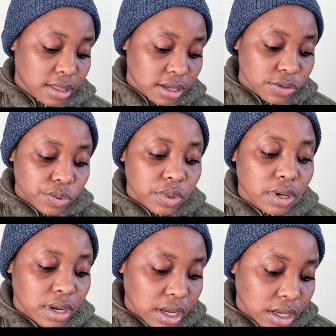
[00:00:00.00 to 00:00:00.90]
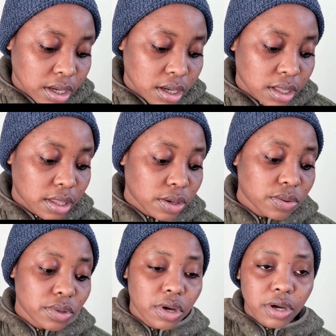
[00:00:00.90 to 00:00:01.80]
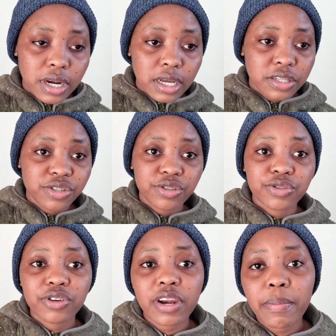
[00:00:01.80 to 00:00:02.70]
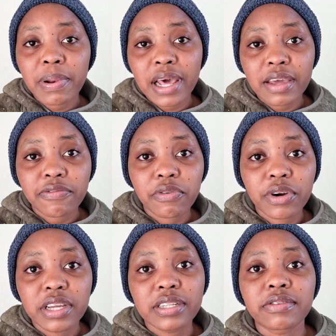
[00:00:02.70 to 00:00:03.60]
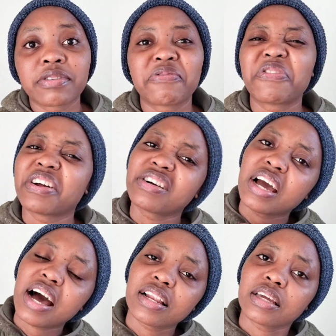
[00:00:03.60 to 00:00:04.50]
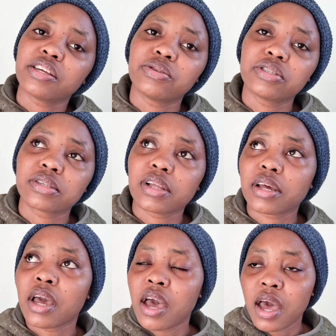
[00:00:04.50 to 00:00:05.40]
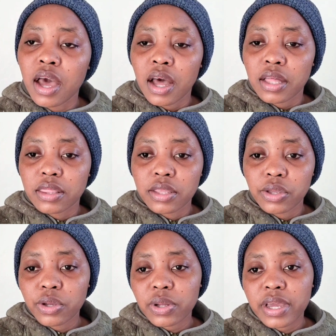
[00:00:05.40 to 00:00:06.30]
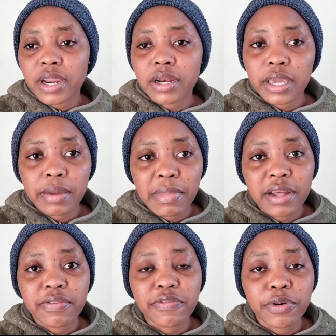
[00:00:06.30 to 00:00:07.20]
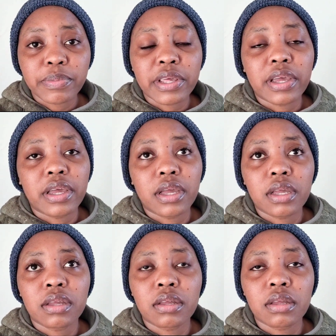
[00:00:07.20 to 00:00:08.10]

this one, like the good conduct, you don't apply for it very early. You just like you get an email from the